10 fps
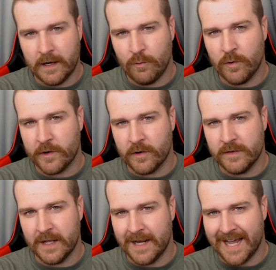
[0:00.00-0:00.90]
Gotta work on
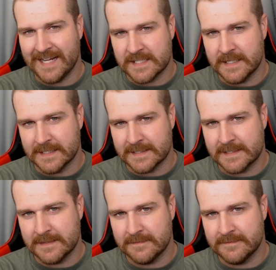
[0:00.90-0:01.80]
the
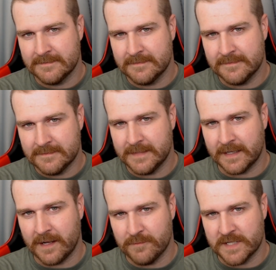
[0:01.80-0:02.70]
niceness. that
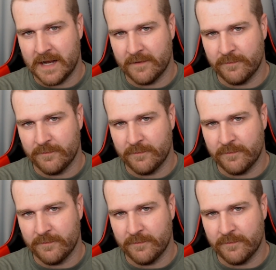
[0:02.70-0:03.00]
comes out of